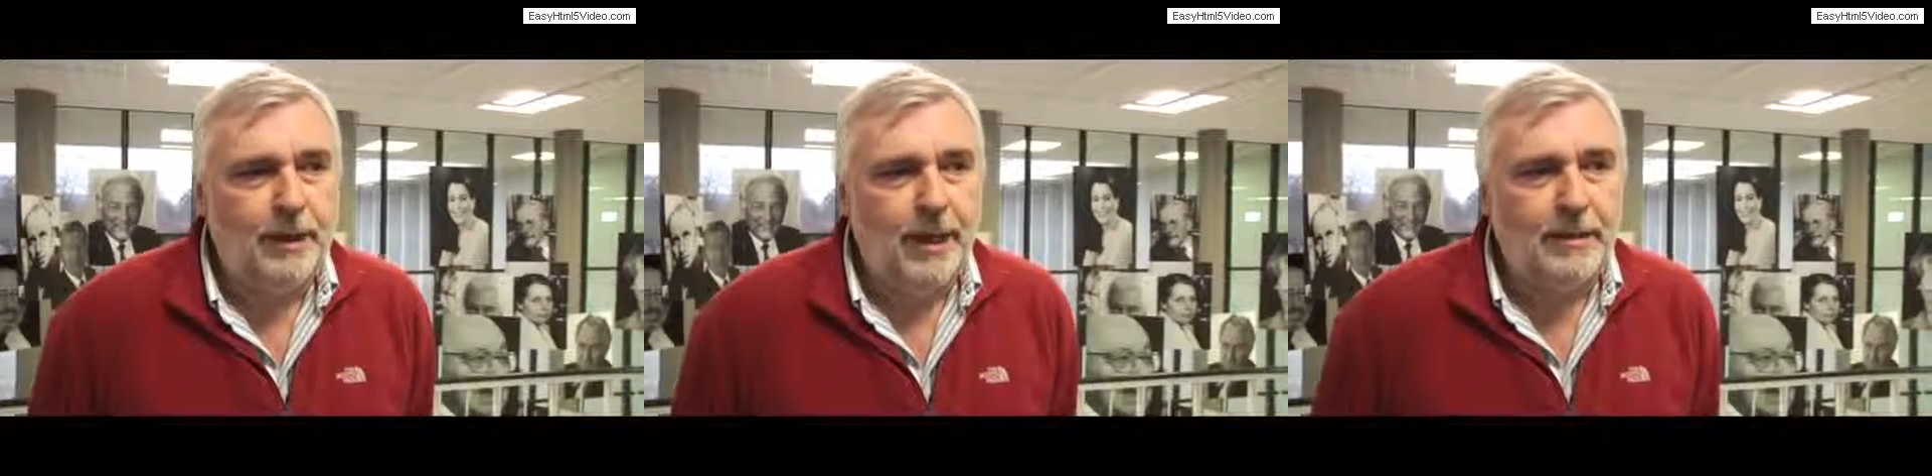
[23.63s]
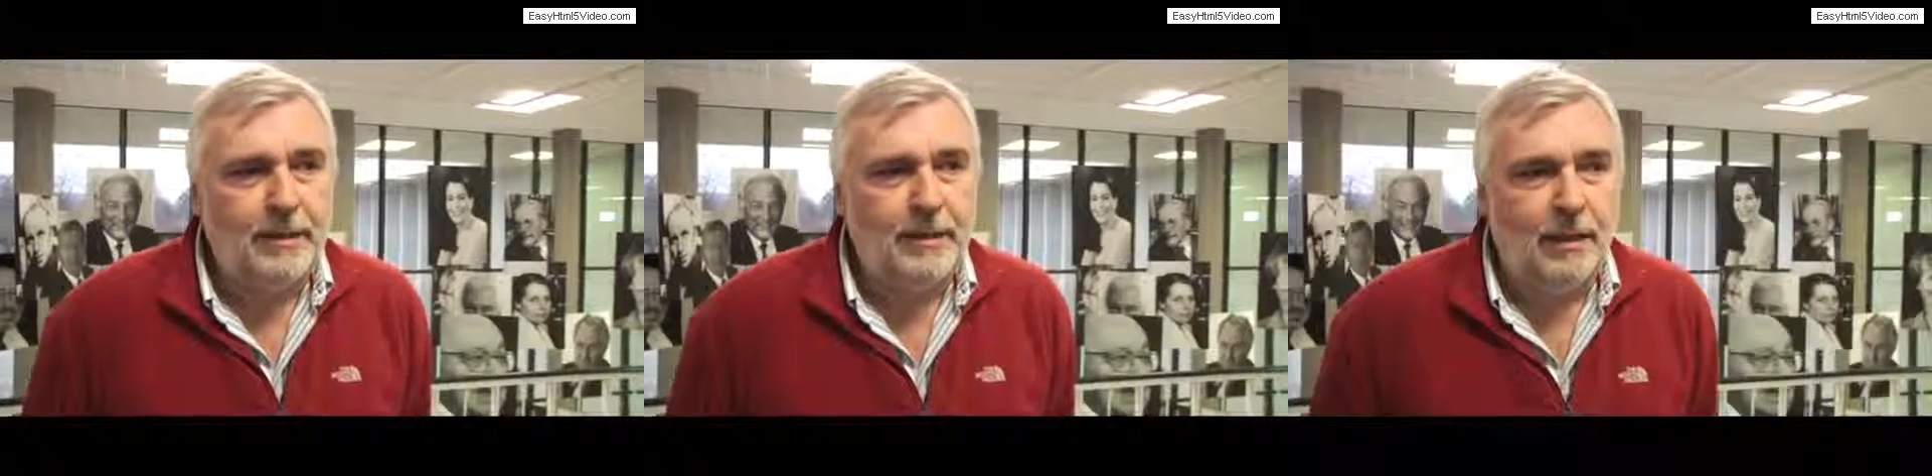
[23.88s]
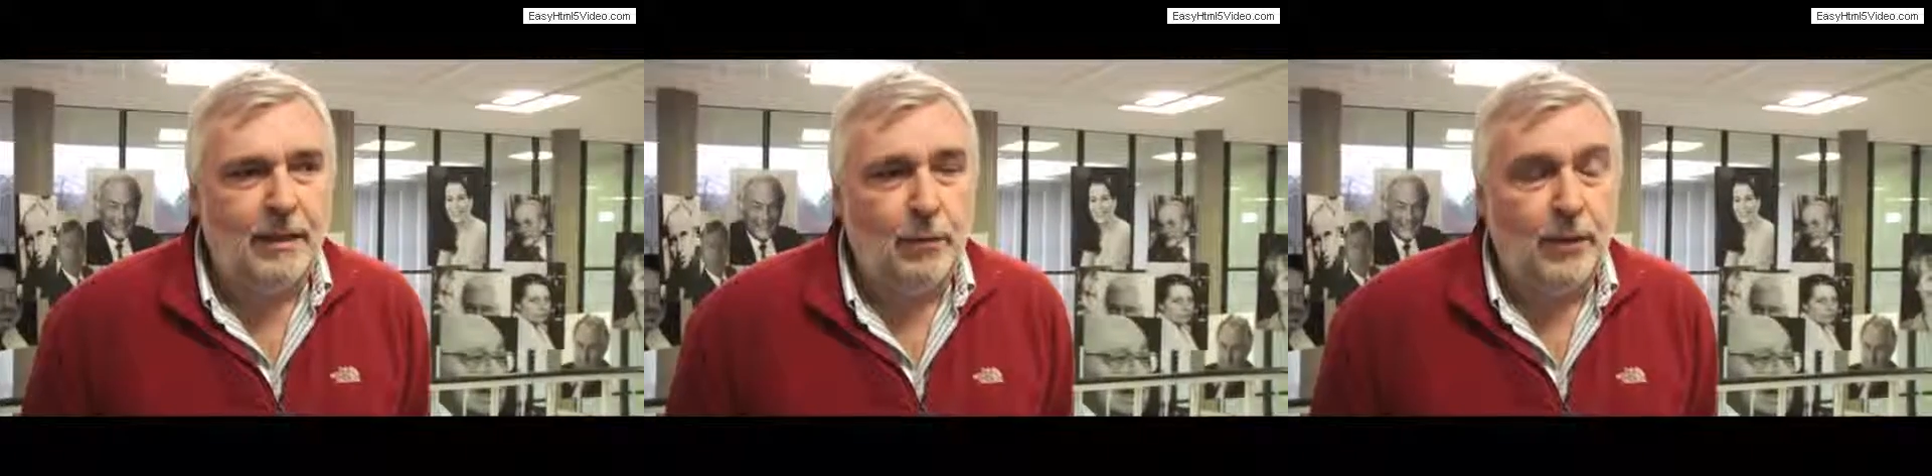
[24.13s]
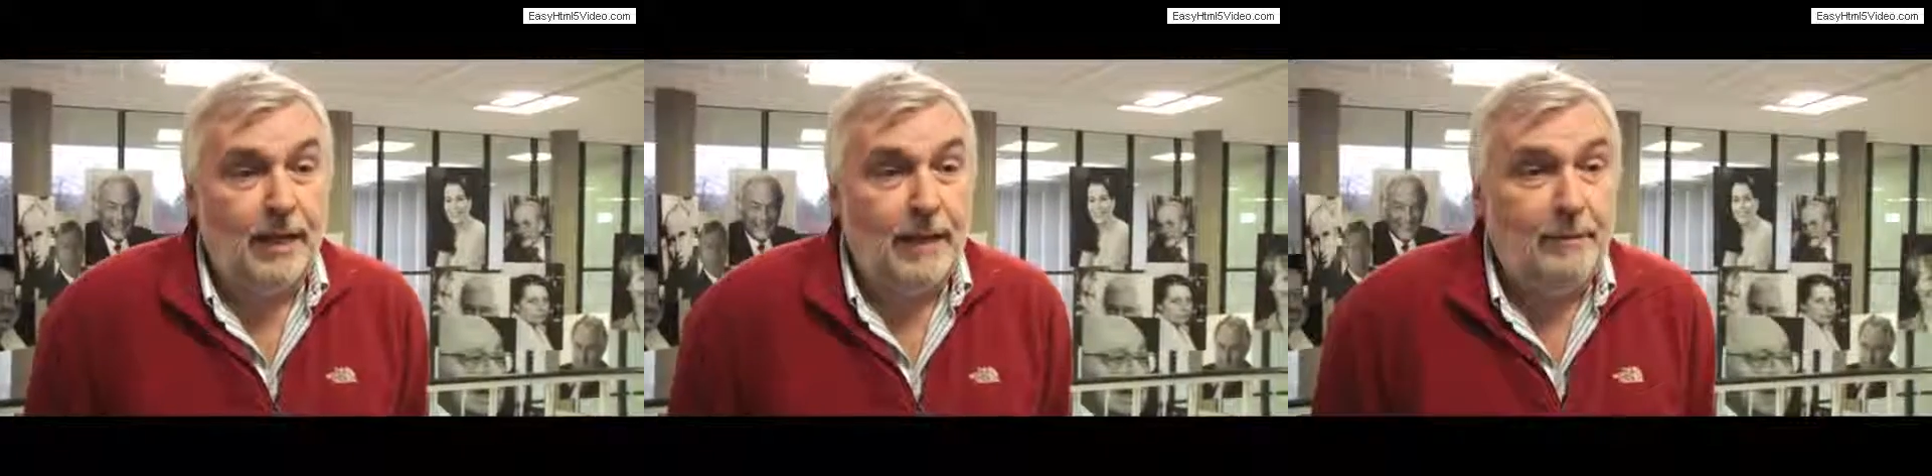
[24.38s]
that
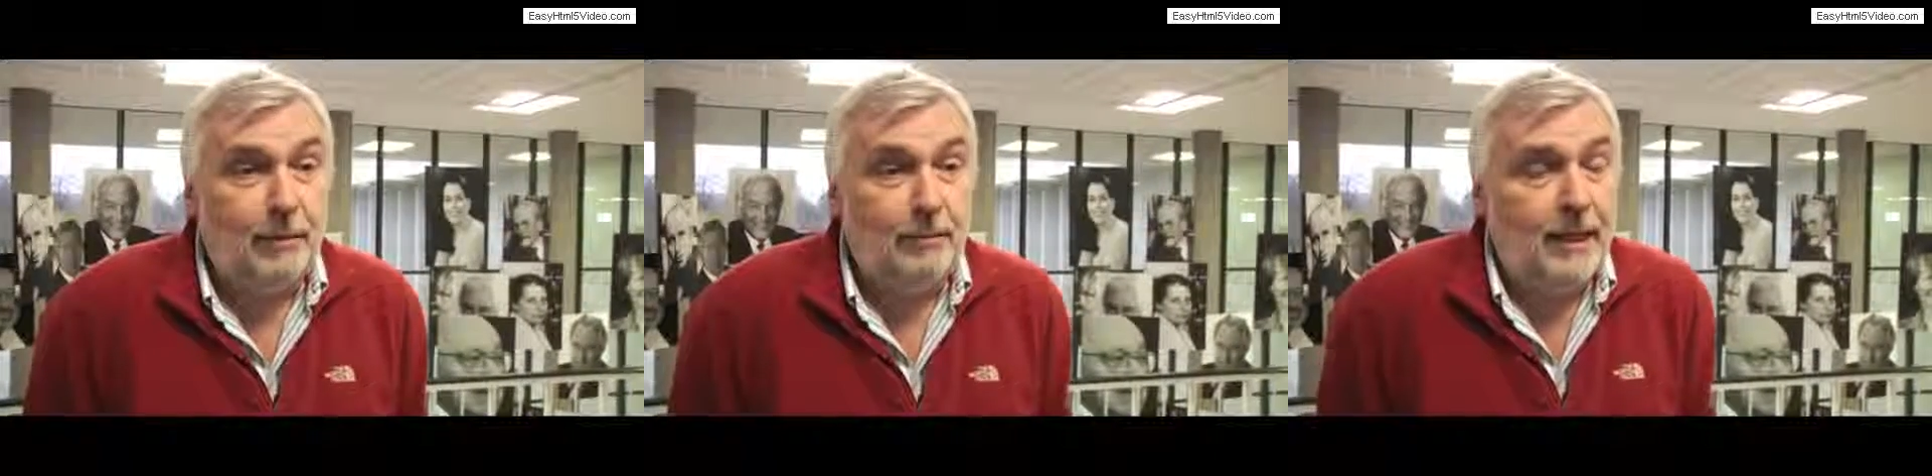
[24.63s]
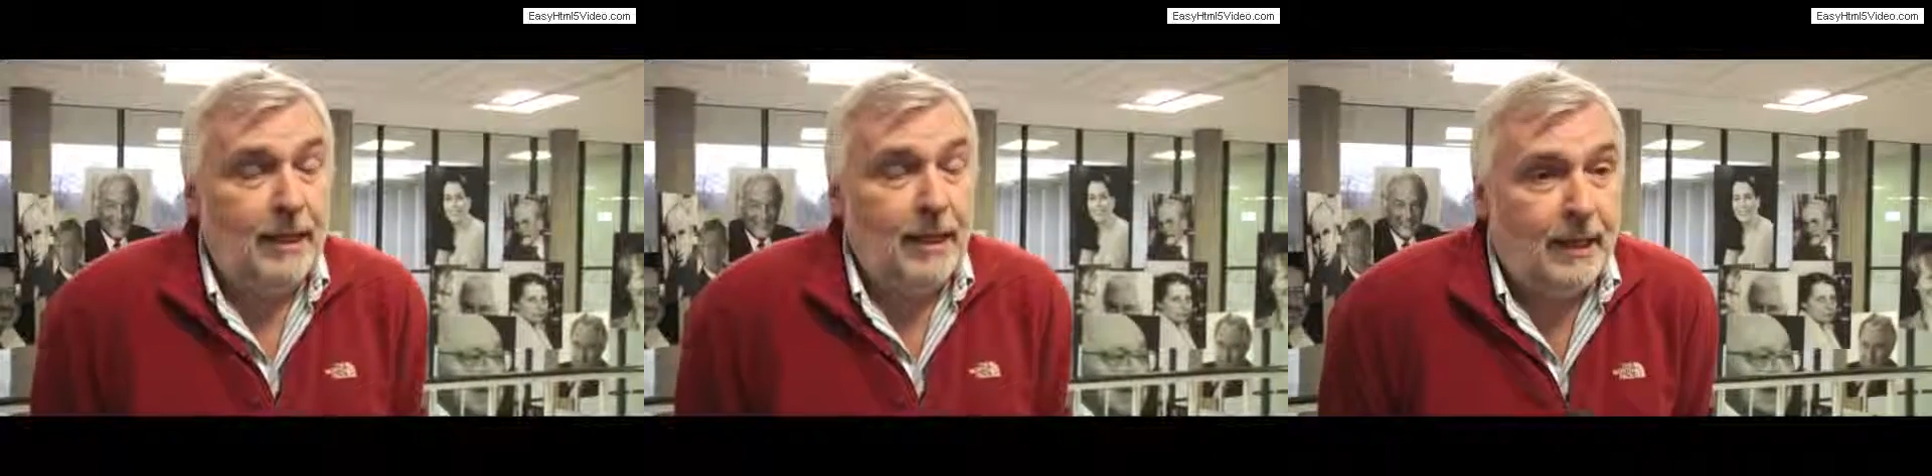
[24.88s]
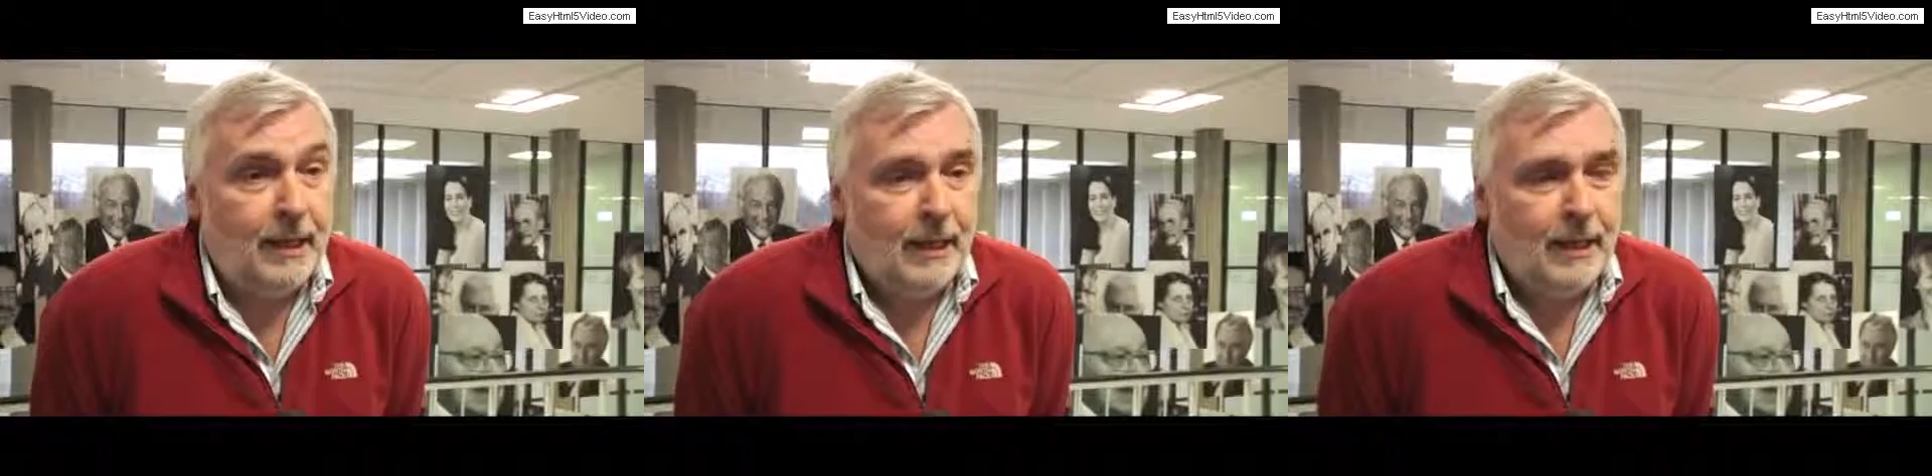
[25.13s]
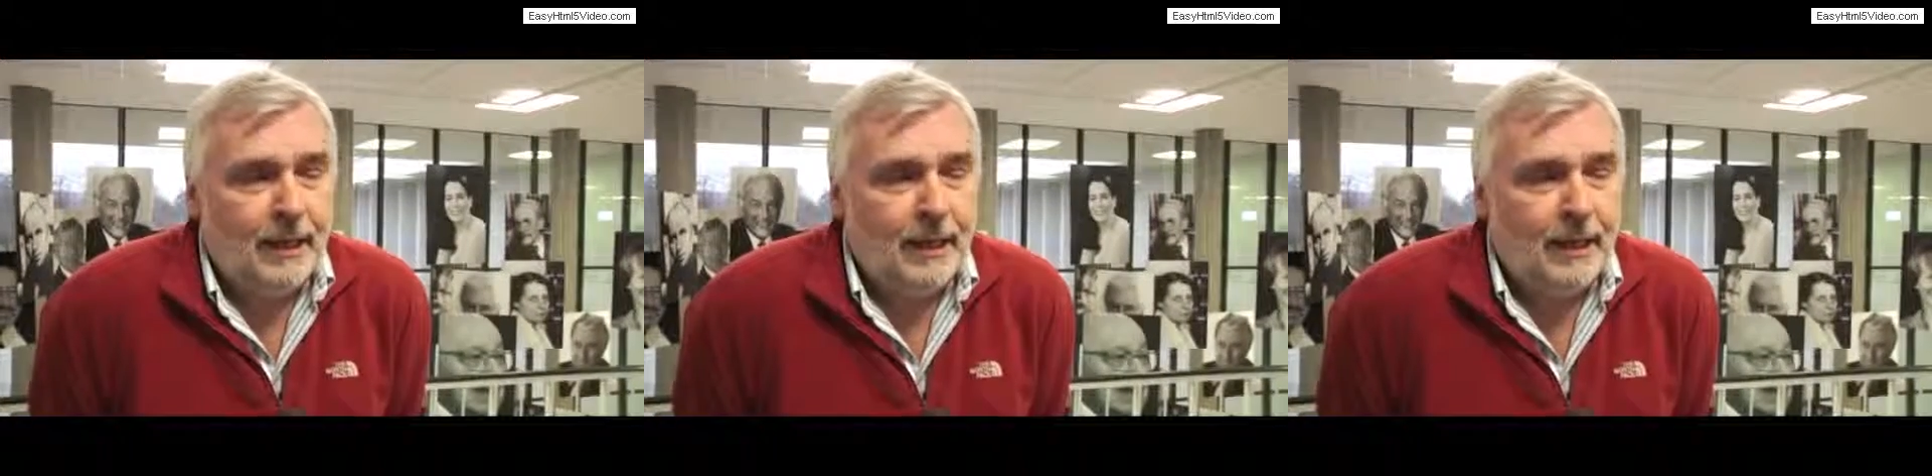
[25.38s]
would enable me